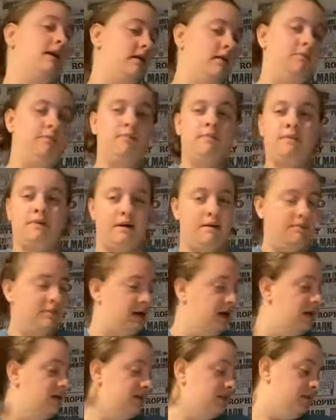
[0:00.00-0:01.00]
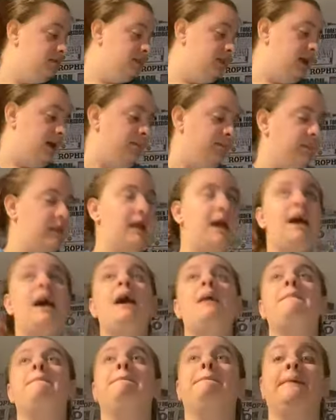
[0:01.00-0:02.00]
I'm, I'm kind of done with that.
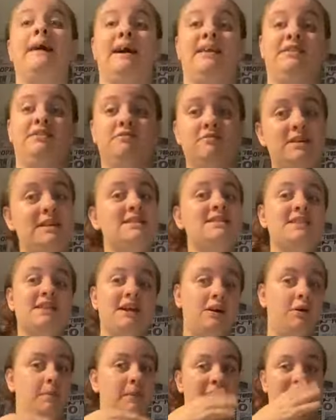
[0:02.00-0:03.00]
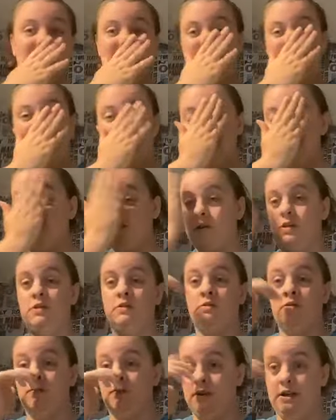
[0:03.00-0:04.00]
But the reason I got back
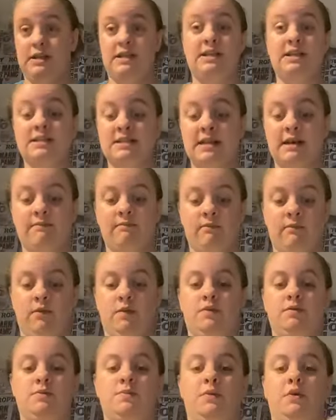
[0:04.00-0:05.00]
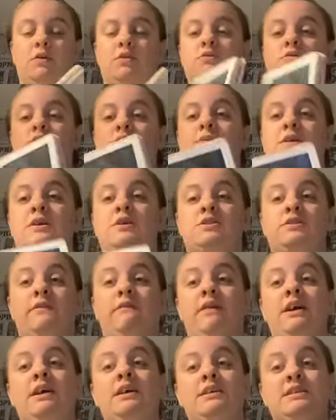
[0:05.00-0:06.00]
into reading Seven books was because of
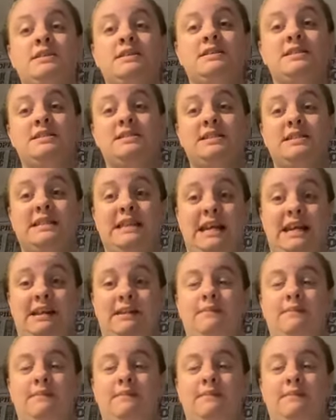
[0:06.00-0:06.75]
Sin.